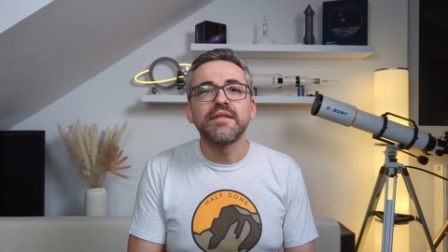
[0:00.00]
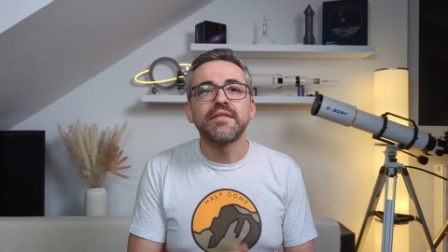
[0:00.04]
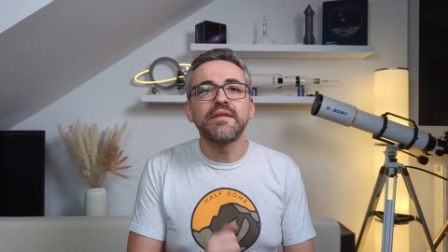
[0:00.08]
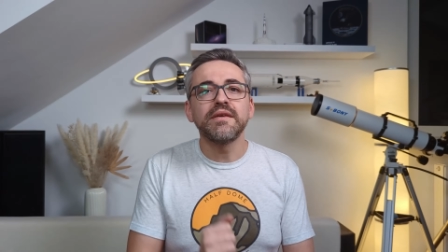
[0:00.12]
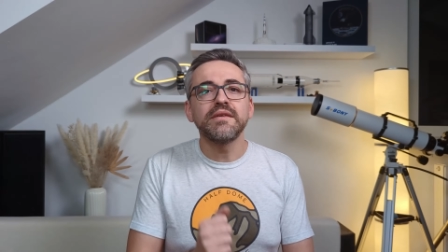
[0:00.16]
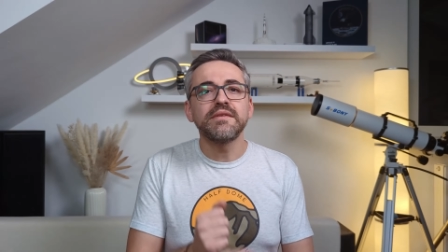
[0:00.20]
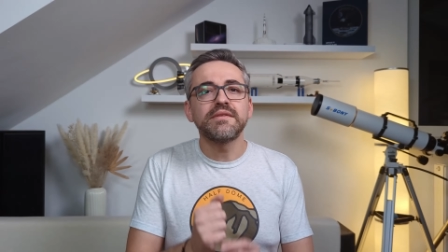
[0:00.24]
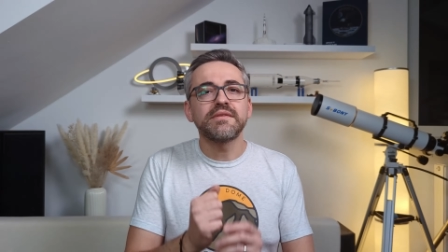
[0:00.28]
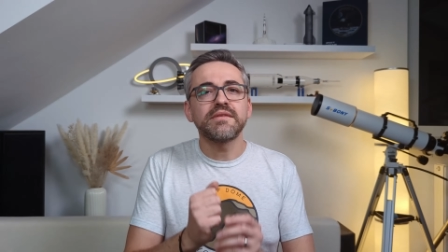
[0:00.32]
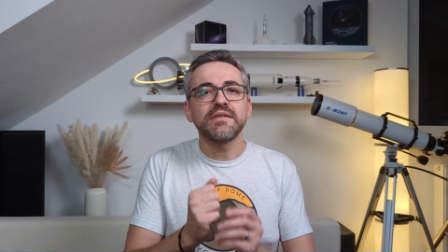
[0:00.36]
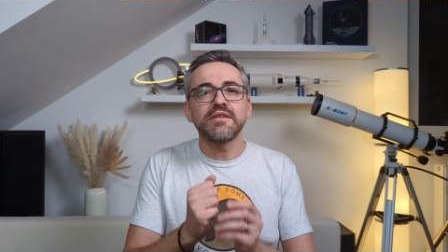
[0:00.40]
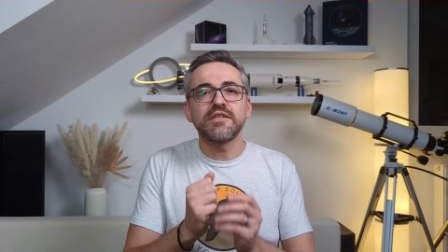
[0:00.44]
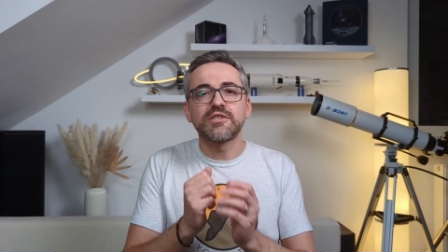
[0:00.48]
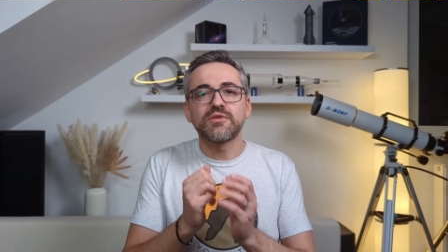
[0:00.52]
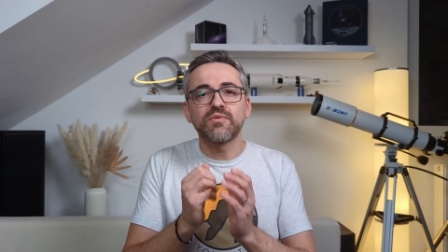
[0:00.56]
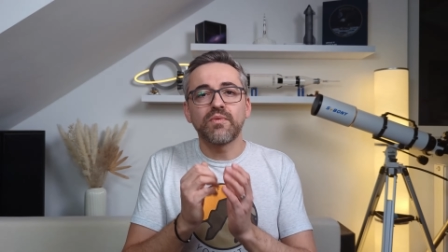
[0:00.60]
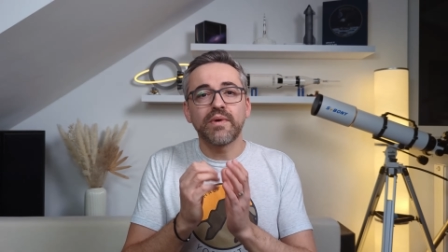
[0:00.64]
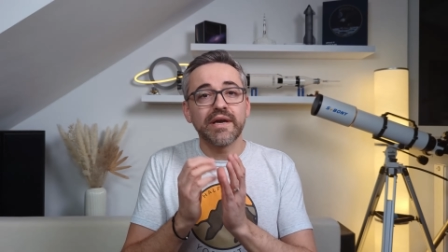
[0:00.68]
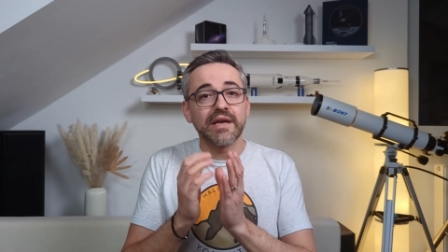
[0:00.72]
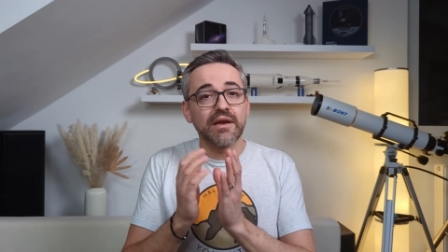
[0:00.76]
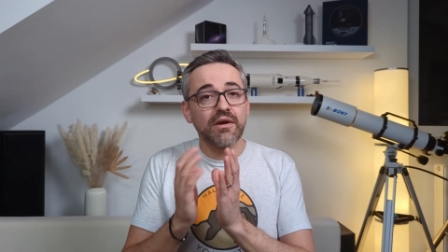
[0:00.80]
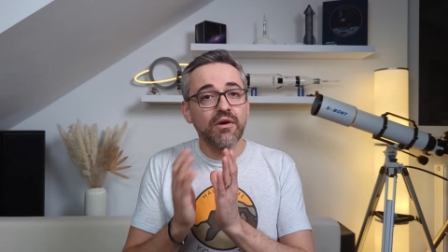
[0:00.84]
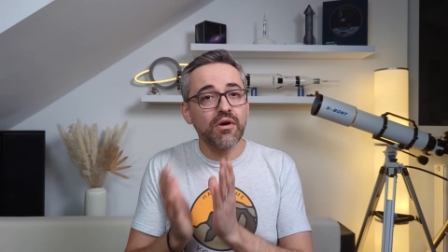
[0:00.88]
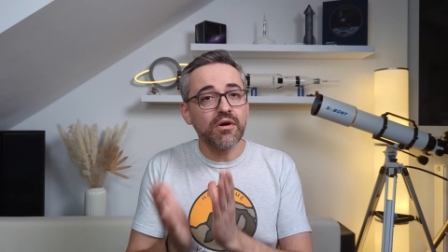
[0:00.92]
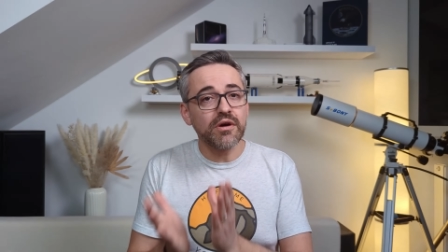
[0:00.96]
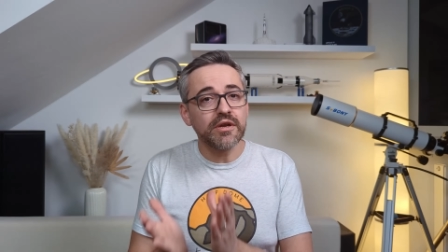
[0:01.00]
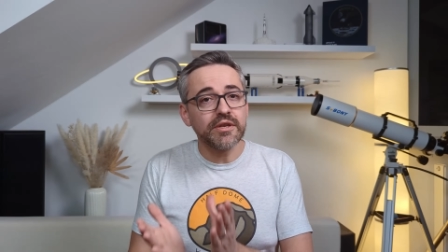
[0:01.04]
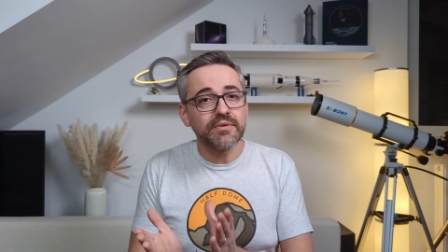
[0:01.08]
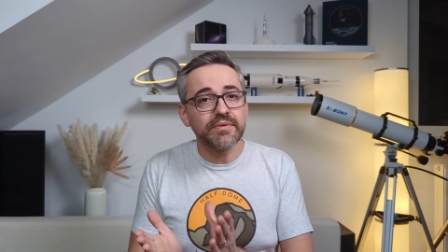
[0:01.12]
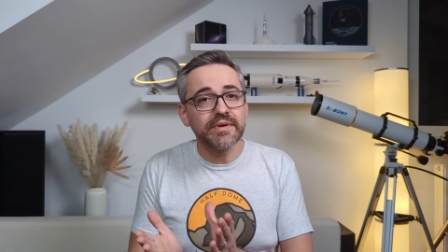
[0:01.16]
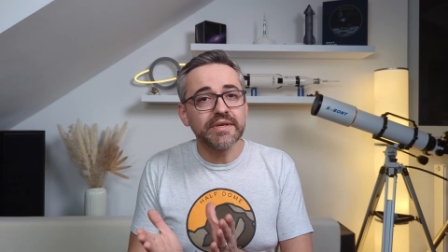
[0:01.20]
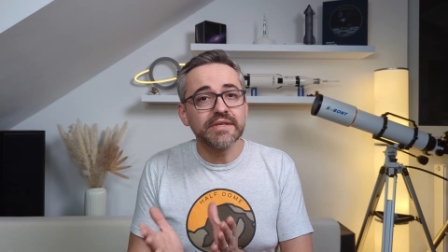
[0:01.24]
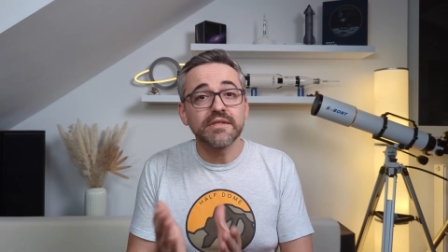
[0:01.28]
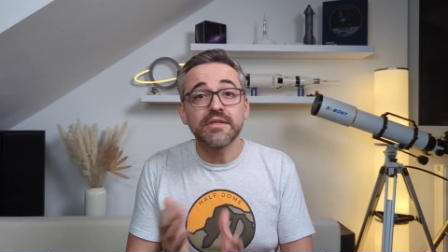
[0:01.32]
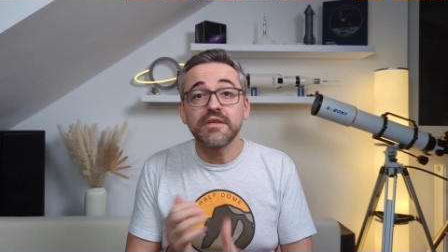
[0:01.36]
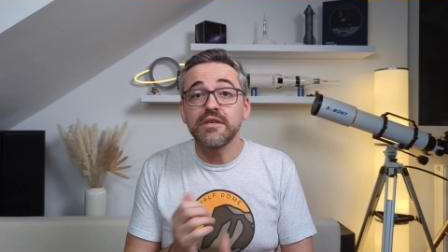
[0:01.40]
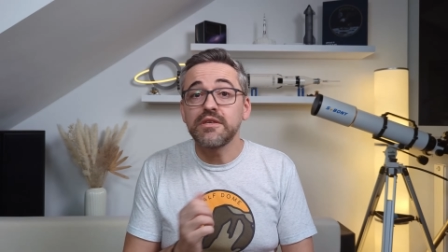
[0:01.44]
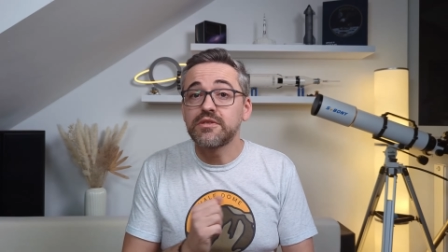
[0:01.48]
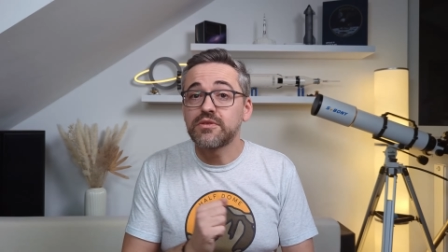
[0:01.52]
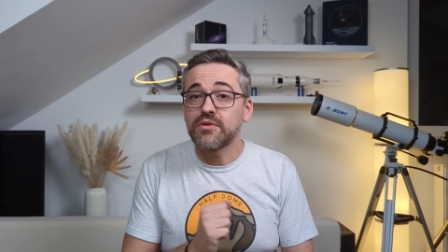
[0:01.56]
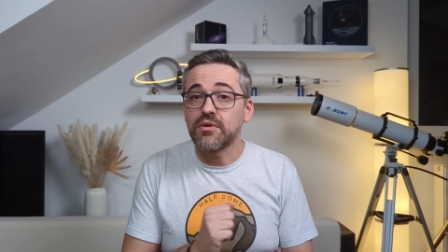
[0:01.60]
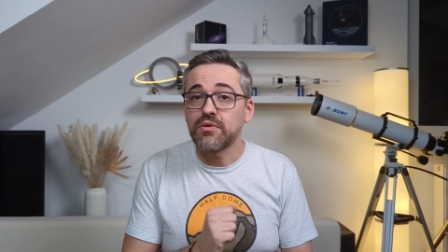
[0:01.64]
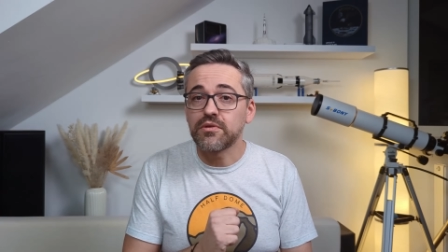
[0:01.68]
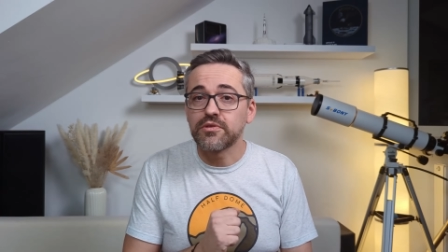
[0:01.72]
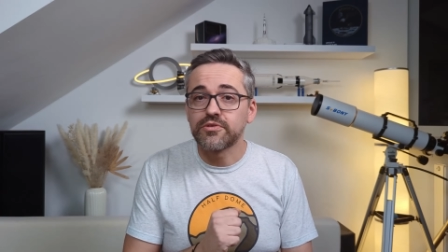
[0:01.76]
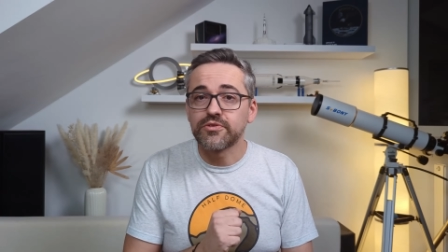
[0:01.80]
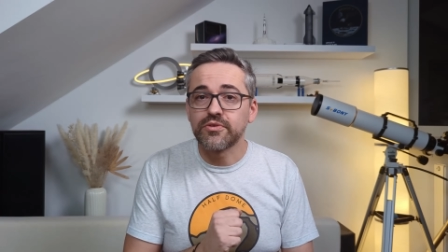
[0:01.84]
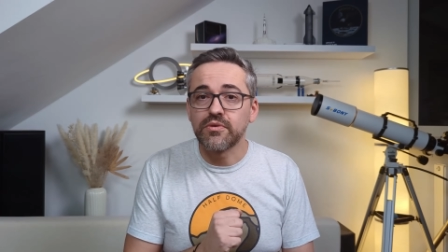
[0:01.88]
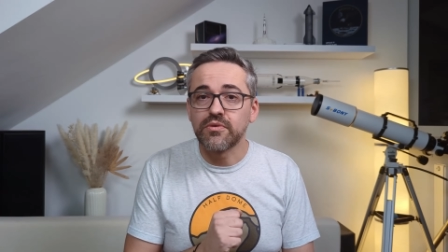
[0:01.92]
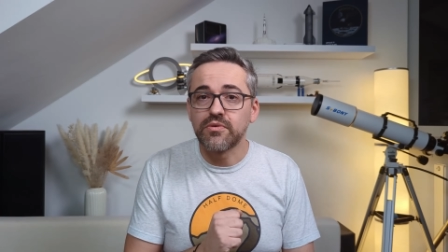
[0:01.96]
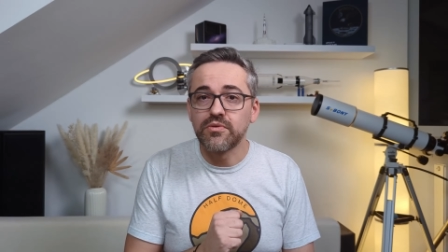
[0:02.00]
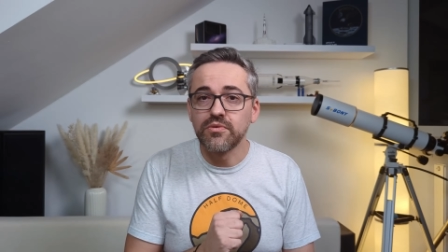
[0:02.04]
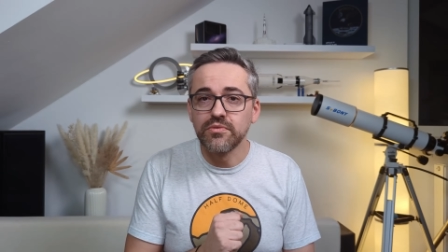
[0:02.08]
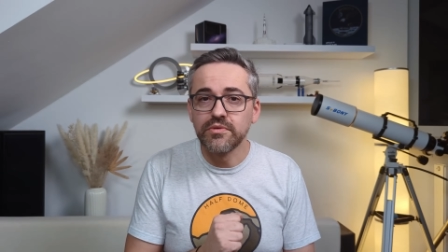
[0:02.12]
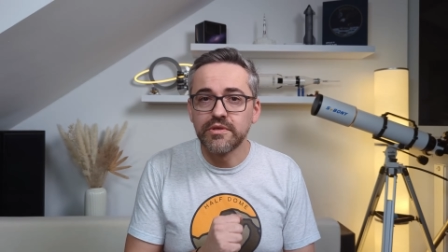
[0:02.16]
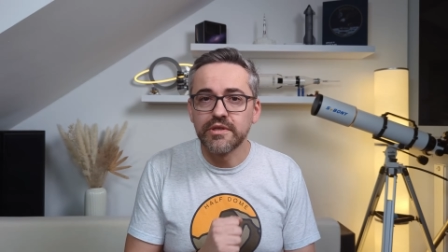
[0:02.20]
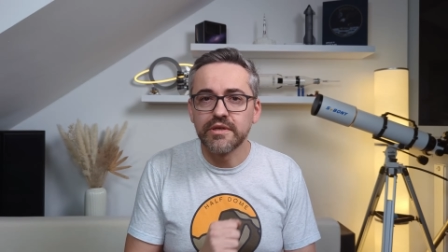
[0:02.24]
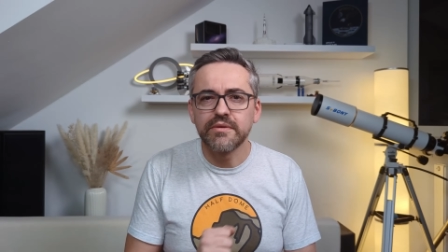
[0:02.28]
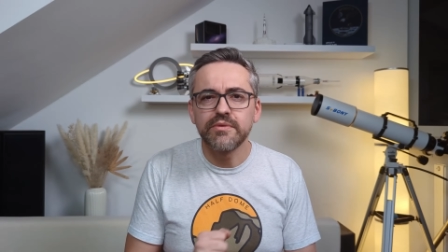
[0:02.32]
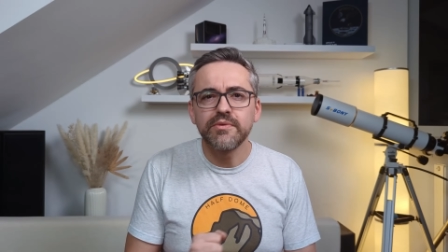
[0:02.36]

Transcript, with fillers: This is why contrast is also good,